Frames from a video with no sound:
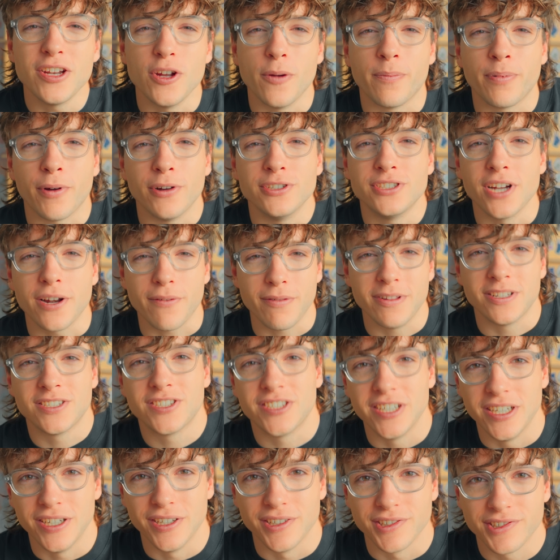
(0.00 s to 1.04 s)
your project with
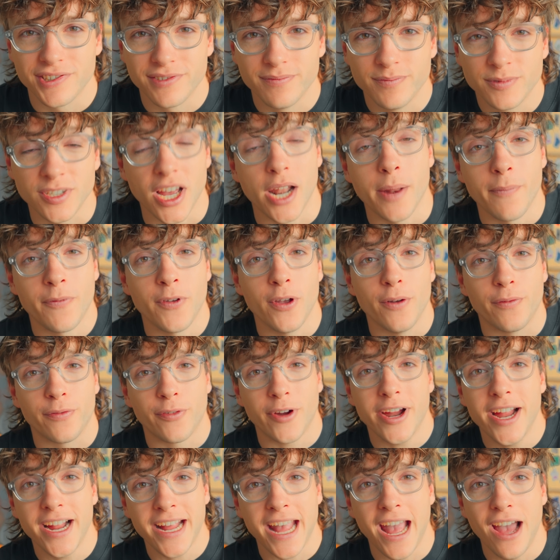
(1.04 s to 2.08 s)
Stills. Sign up for your
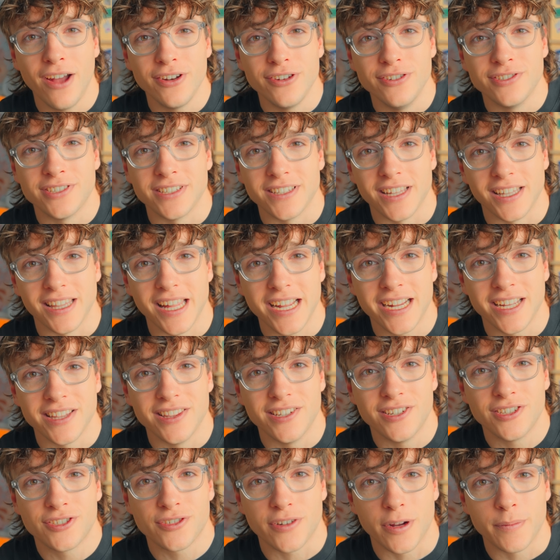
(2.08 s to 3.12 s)
free account using the link in the
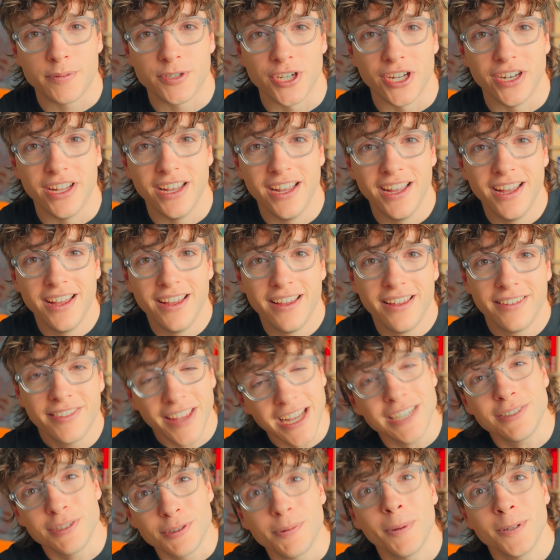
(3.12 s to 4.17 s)
description.
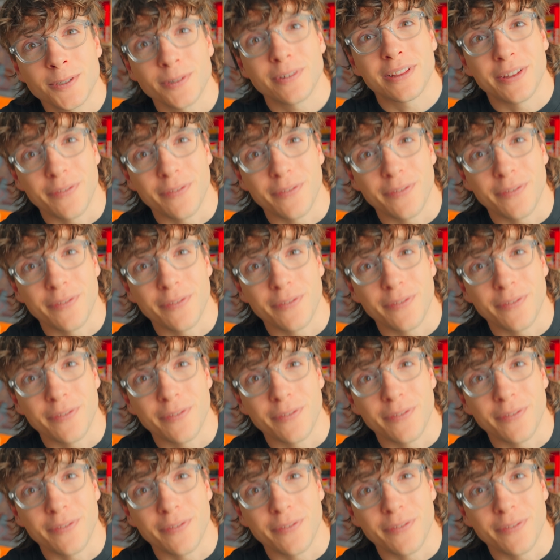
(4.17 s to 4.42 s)
Thanks for sponsoring